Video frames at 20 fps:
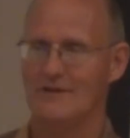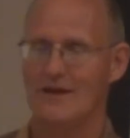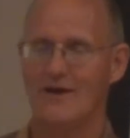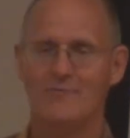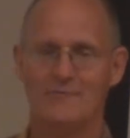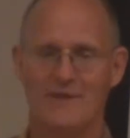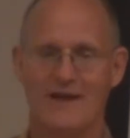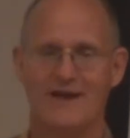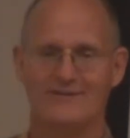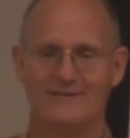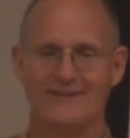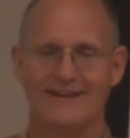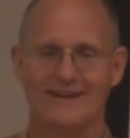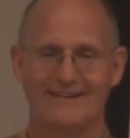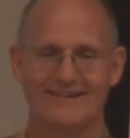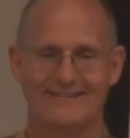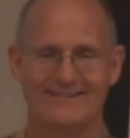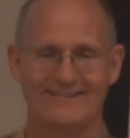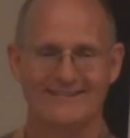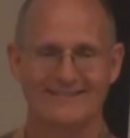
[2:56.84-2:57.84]
help me out
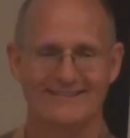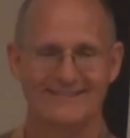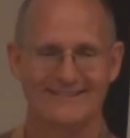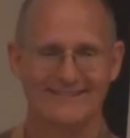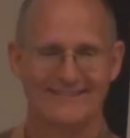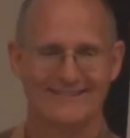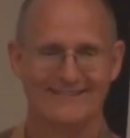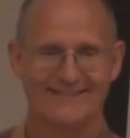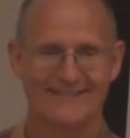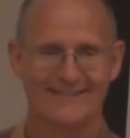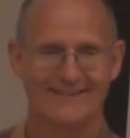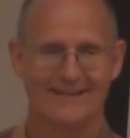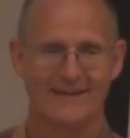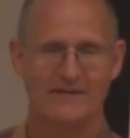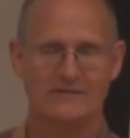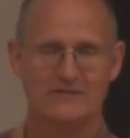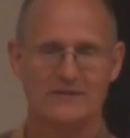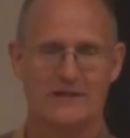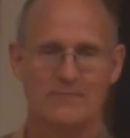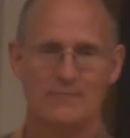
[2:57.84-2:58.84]
later.
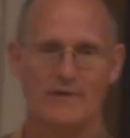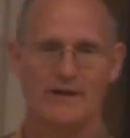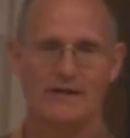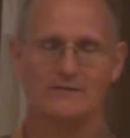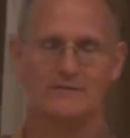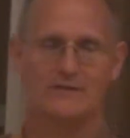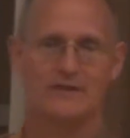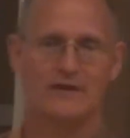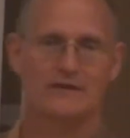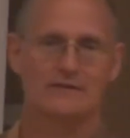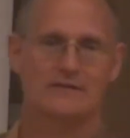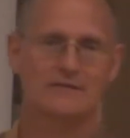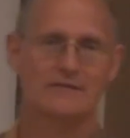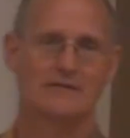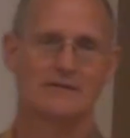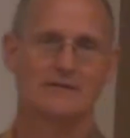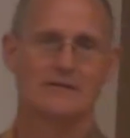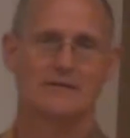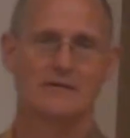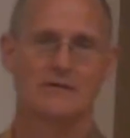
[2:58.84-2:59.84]
That's not my intent.
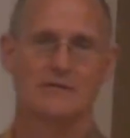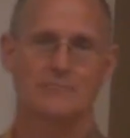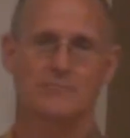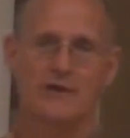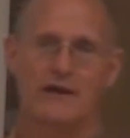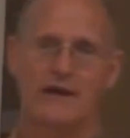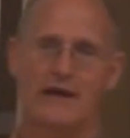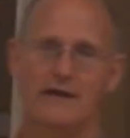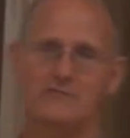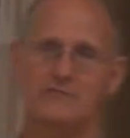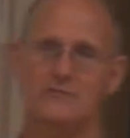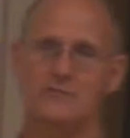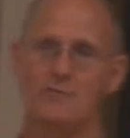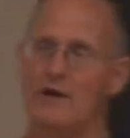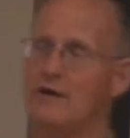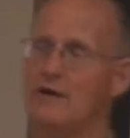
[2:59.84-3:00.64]
But I do